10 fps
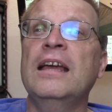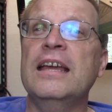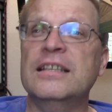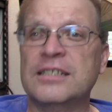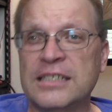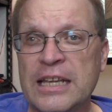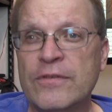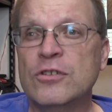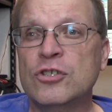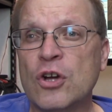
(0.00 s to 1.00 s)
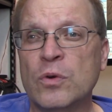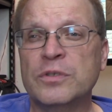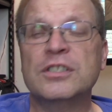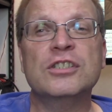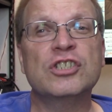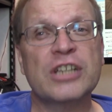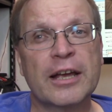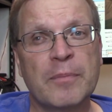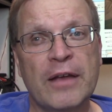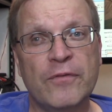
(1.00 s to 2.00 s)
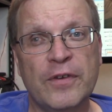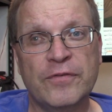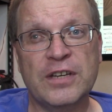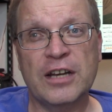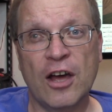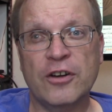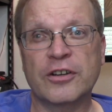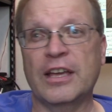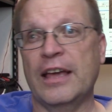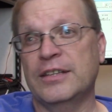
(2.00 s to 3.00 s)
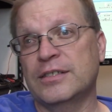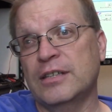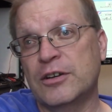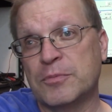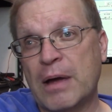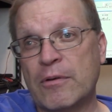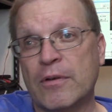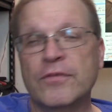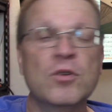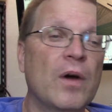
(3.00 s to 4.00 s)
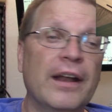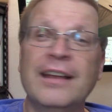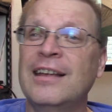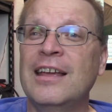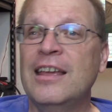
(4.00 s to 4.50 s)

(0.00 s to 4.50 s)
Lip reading: in Stephen Jones' Checkmate 1500 case. Here's my review on it.